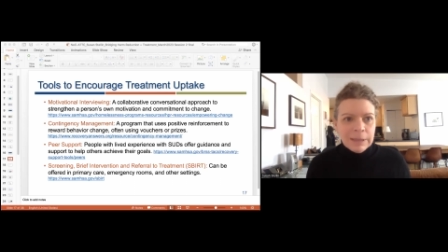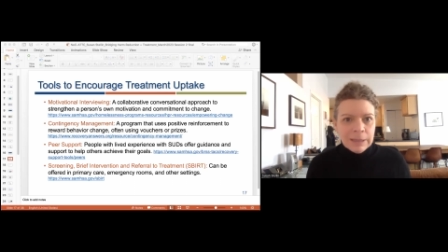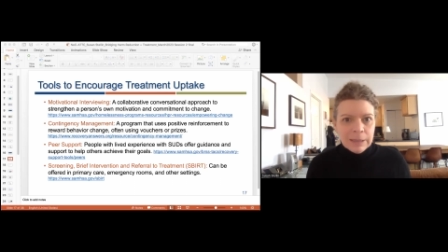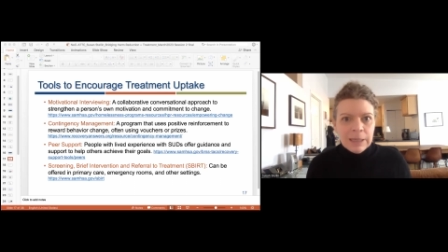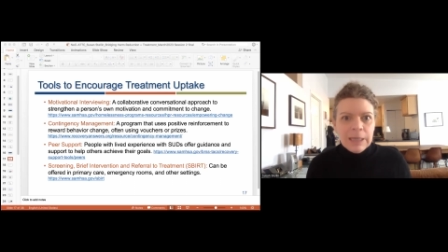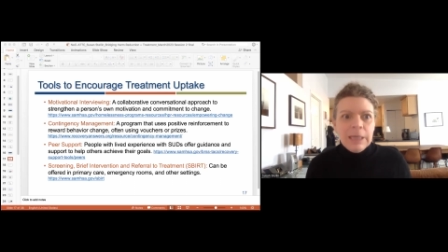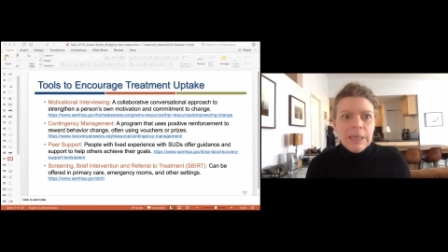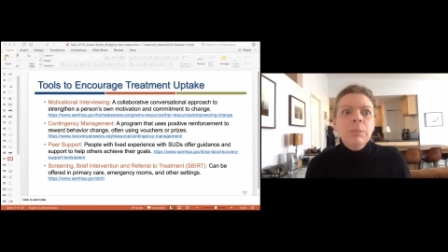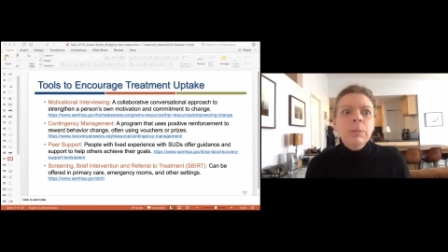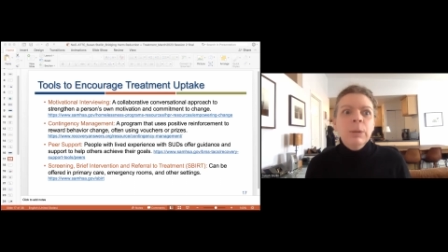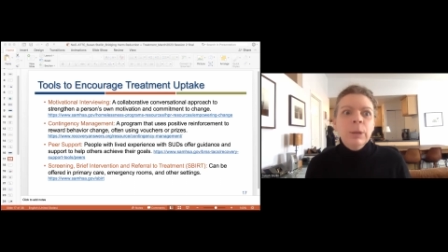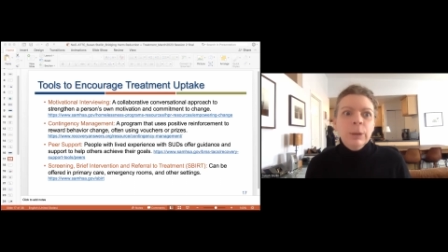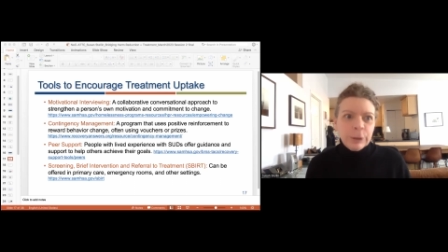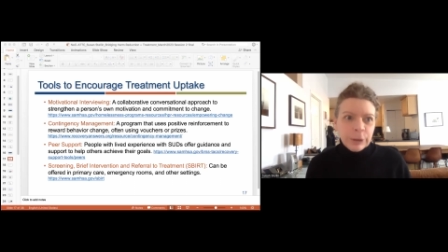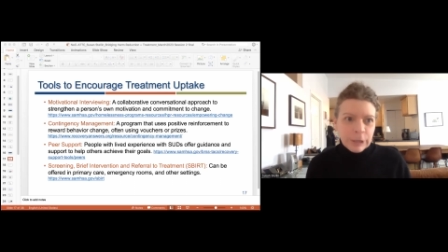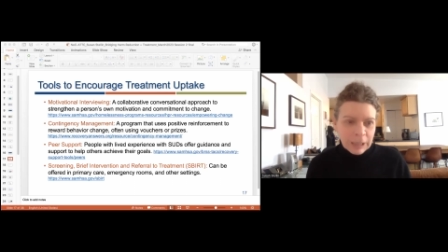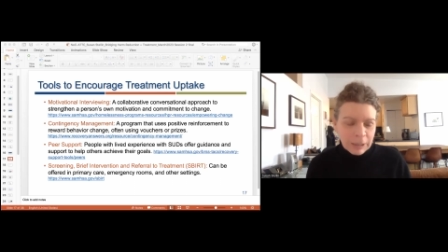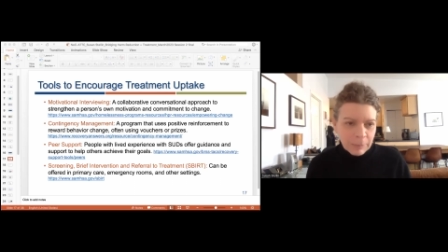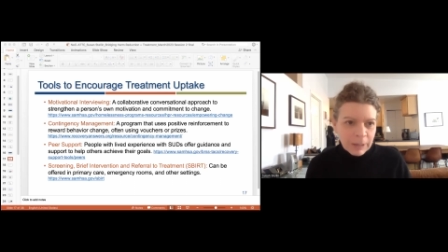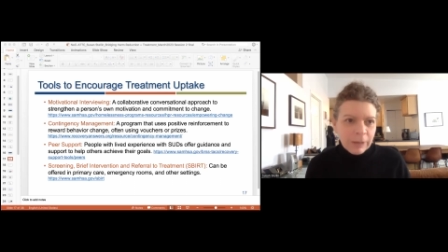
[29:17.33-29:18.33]
keep
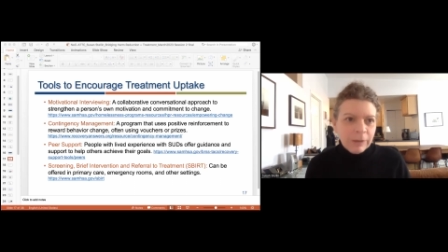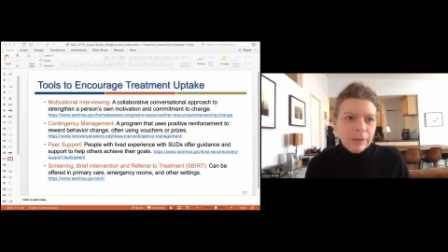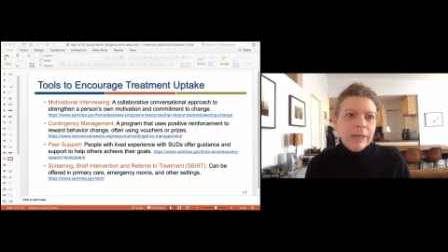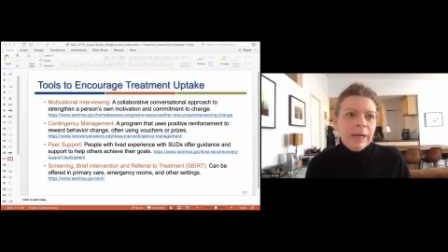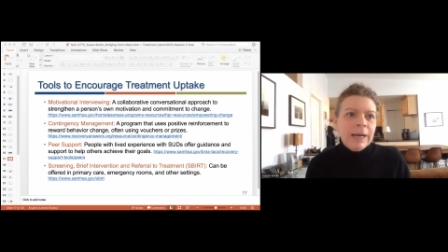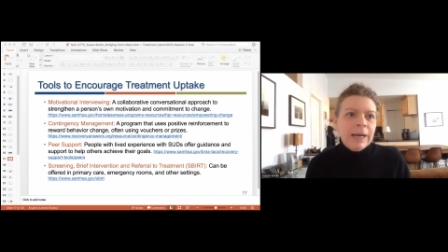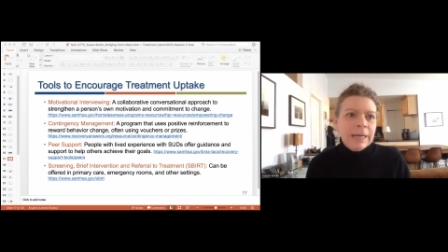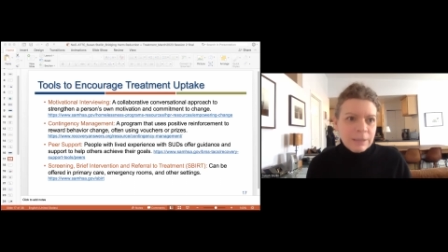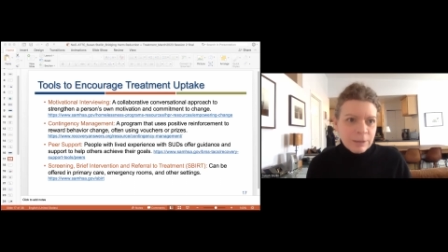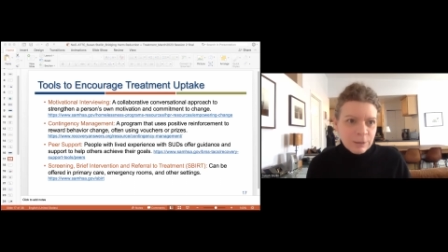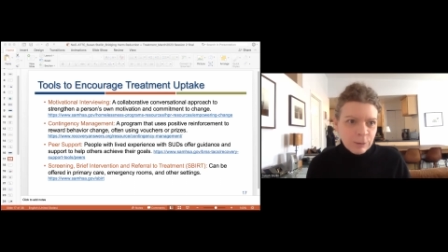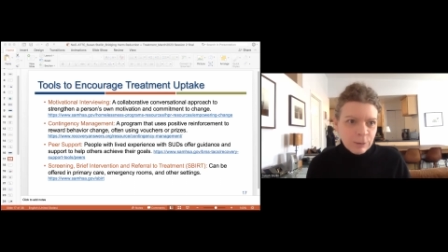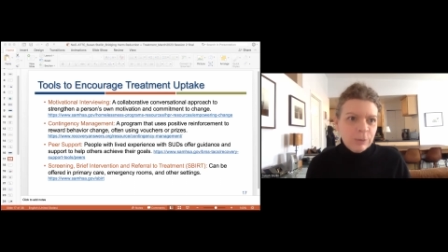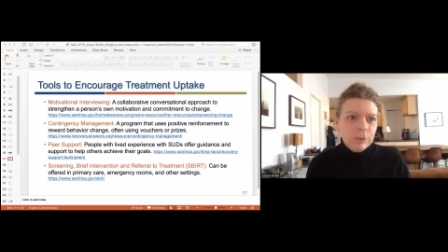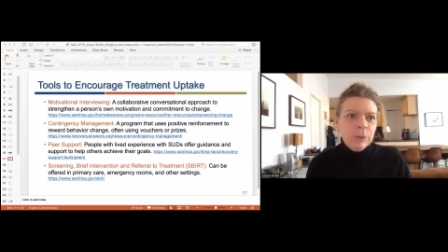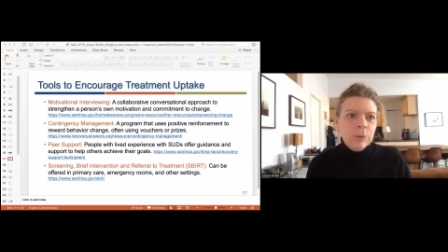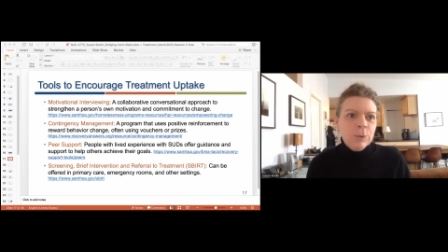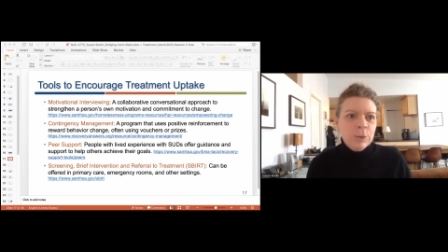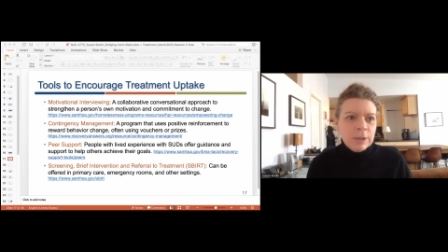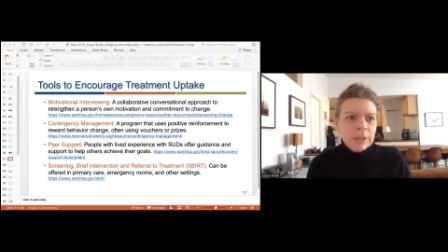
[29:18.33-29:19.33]
learning about it as you
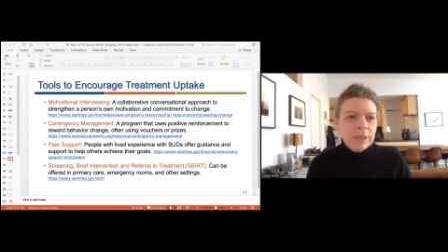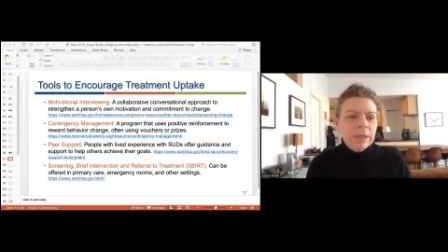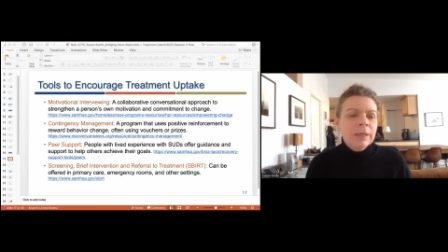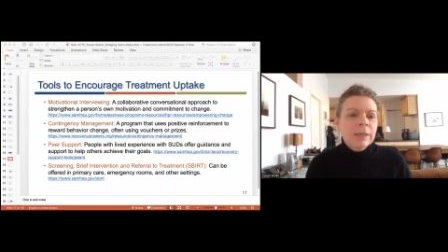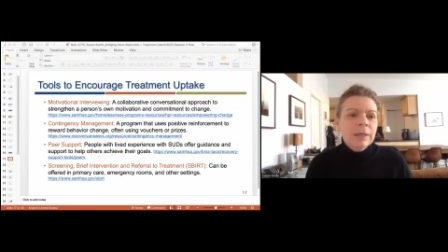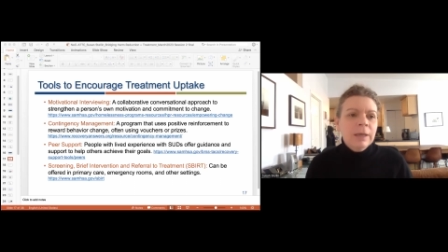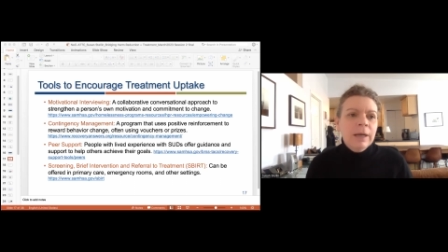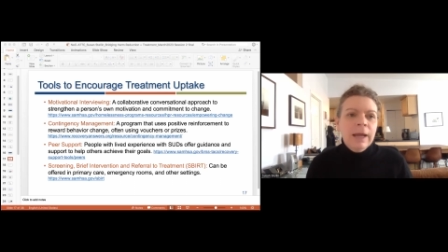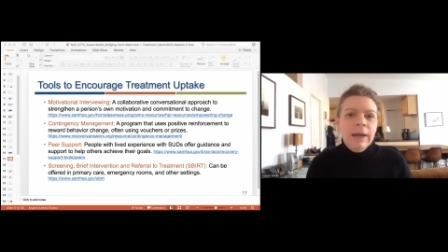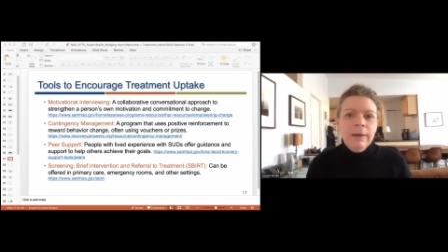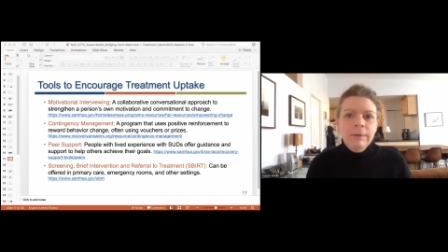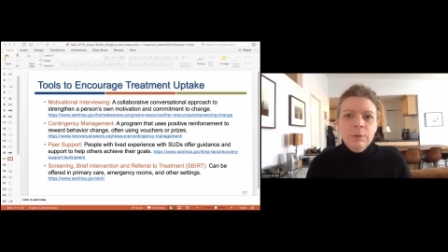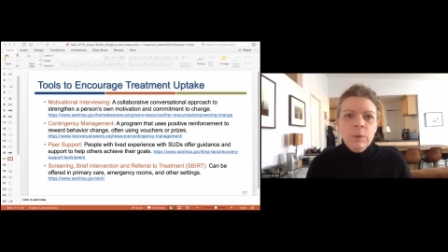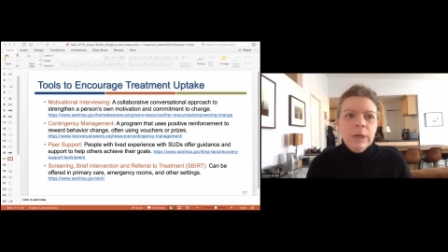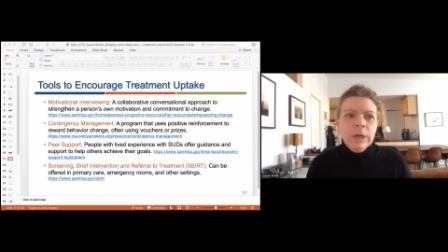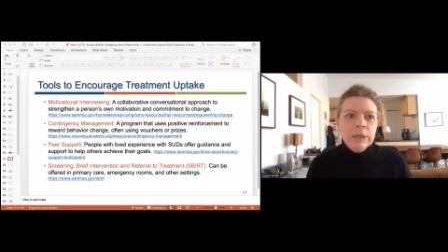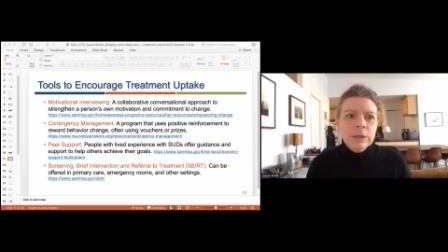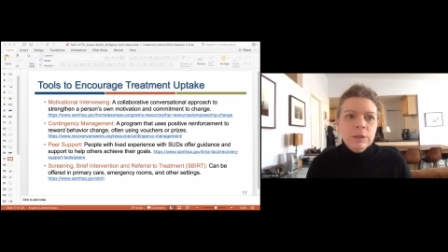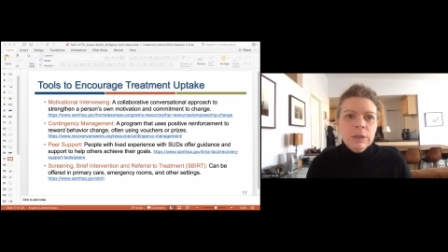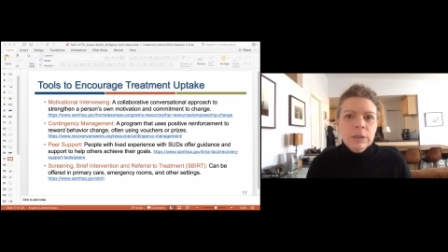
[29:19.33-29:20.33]
use it and have
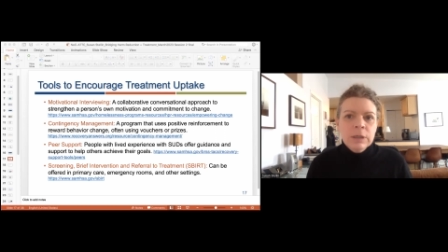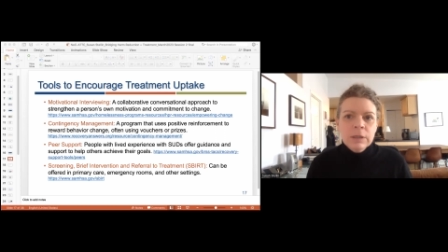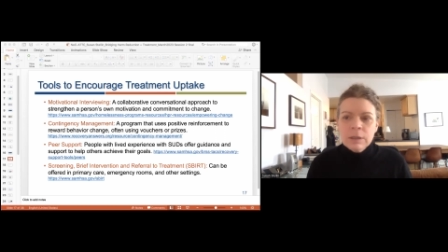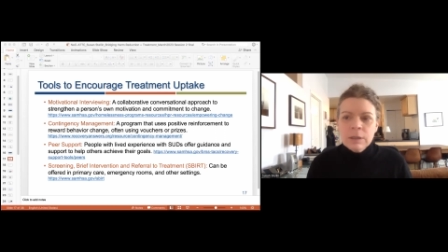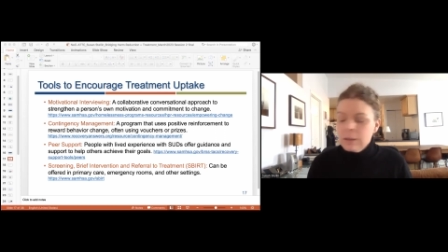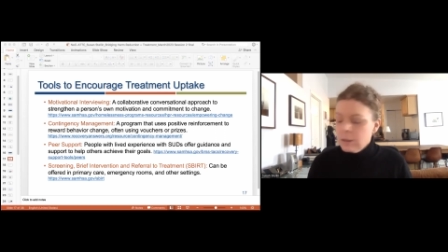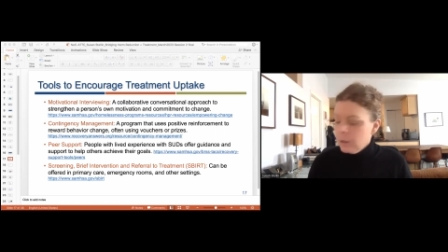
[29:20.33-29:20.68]
questions.